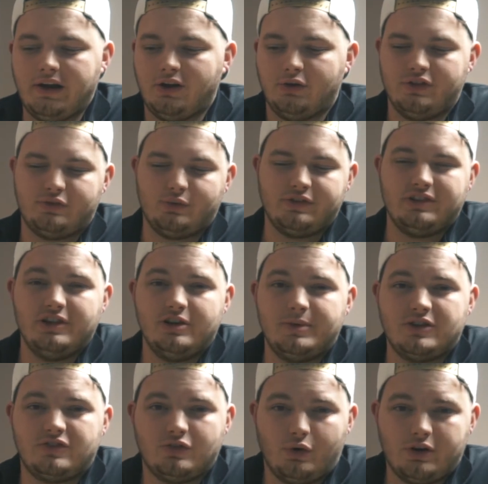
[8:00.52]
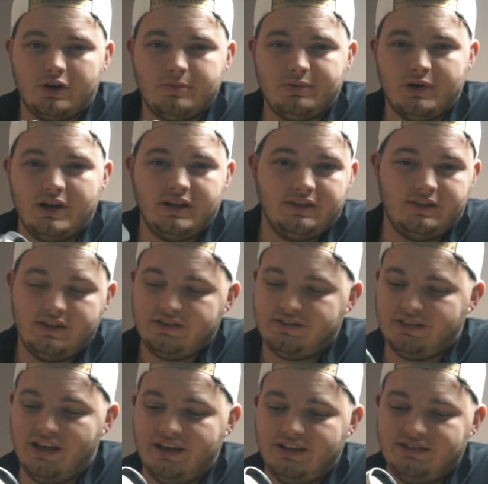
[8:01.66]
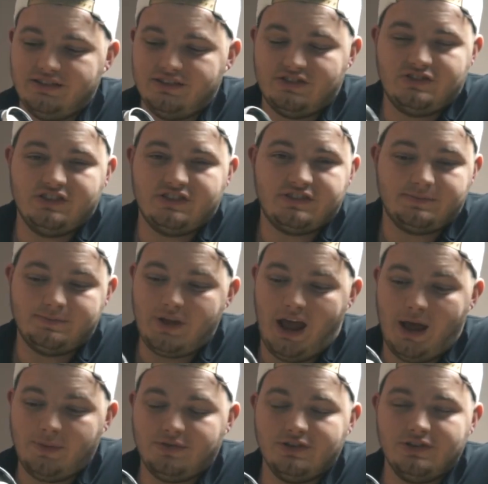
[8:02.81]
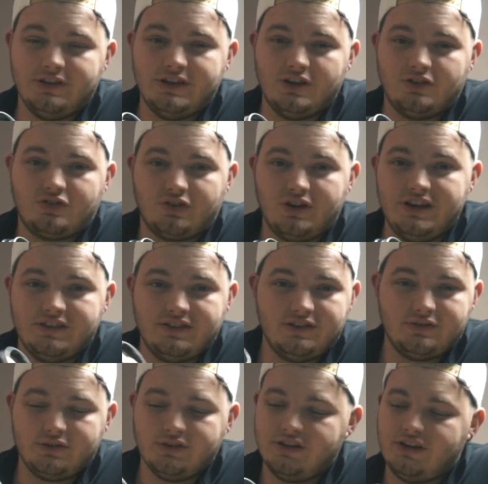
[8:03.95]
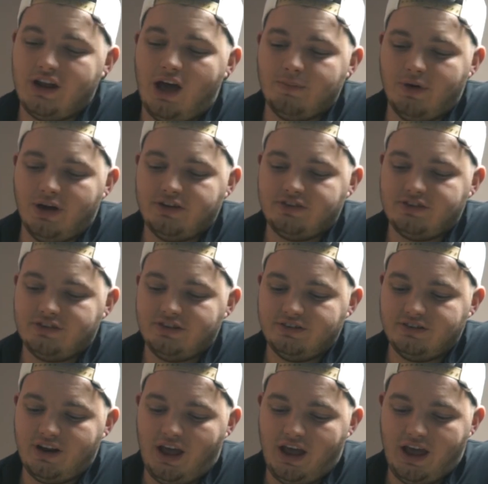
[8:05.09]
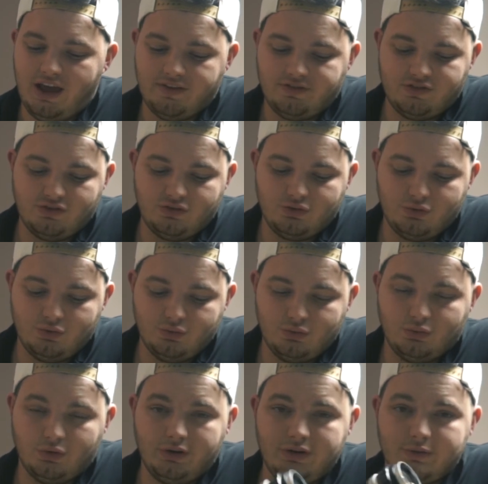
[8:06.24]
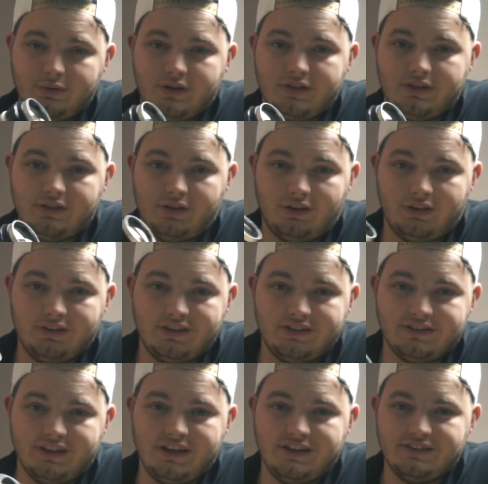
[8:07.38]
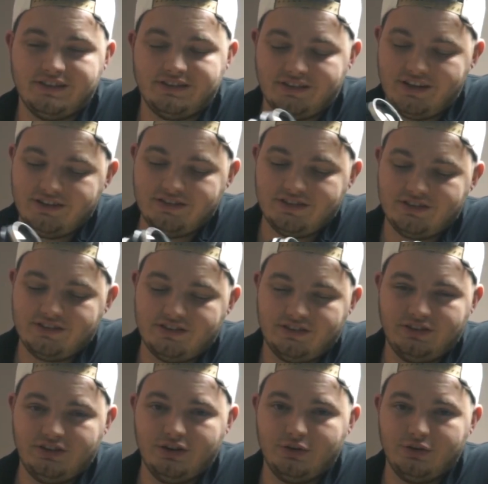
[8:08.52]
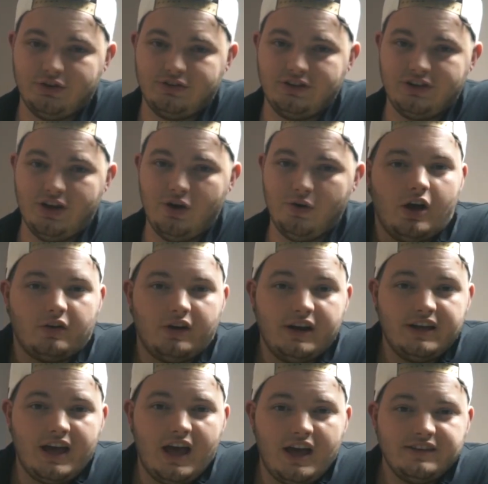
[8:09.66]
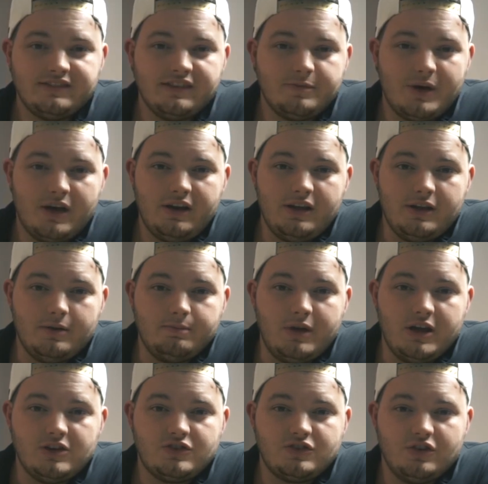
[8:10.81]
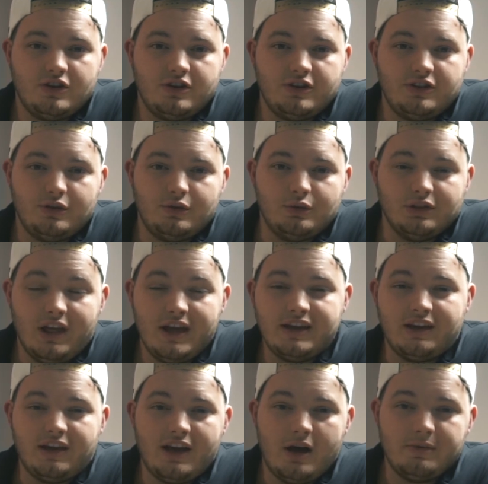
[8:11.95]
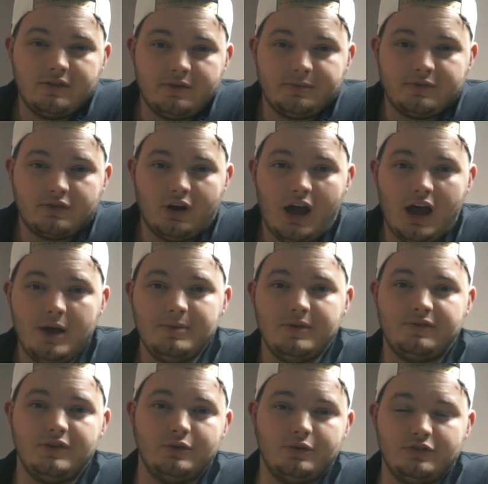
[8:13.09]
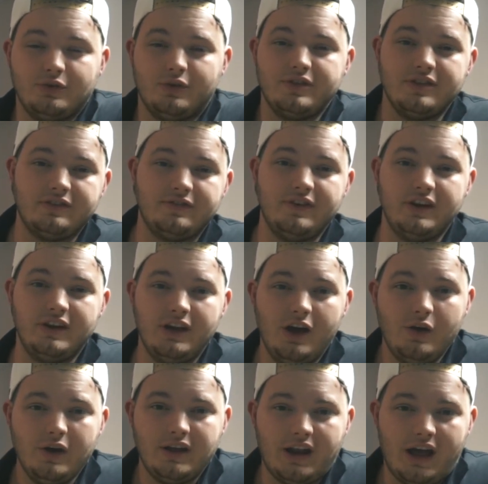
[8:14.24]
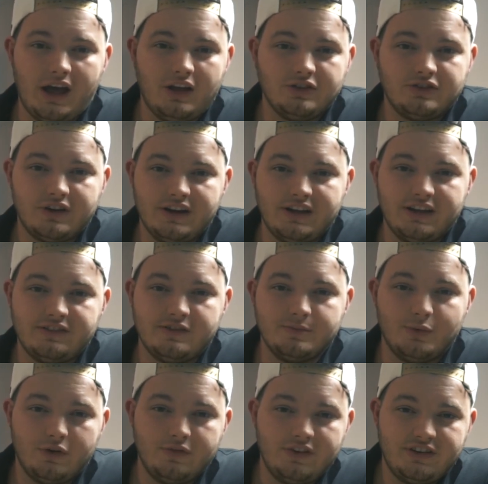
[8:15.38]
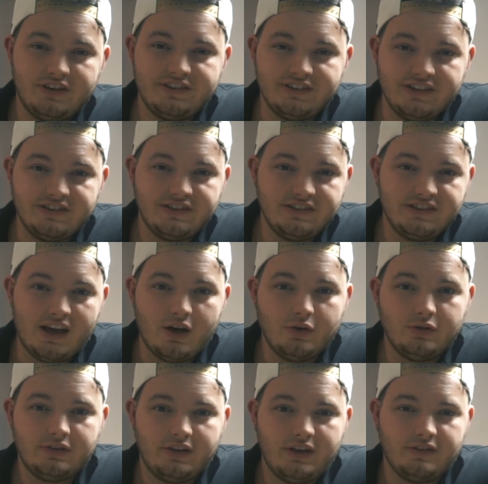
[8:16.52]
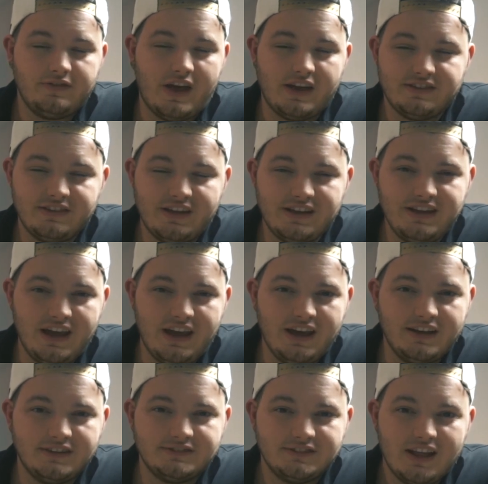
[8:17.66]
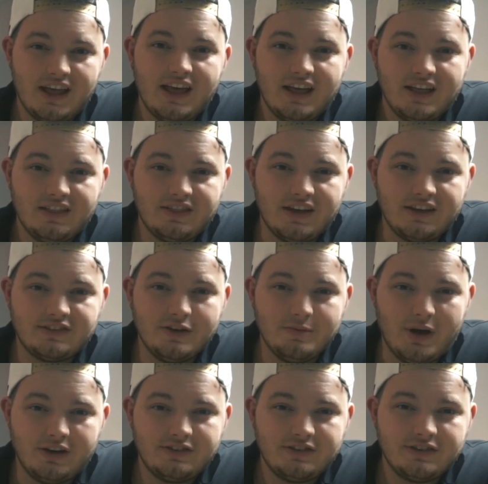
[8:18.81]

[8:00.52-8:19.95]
know this one's a little bit shorter, but this lens is just absolutely a treat. There's really not much I have to worry with on this lens. This lens is, you know, good to go. Alrighty guys, that's about it. Make sure you like, comment, subscribe if you enjoyed this video, and I'll try to get some more vintage lenses out as fast as I can. Thanks so much.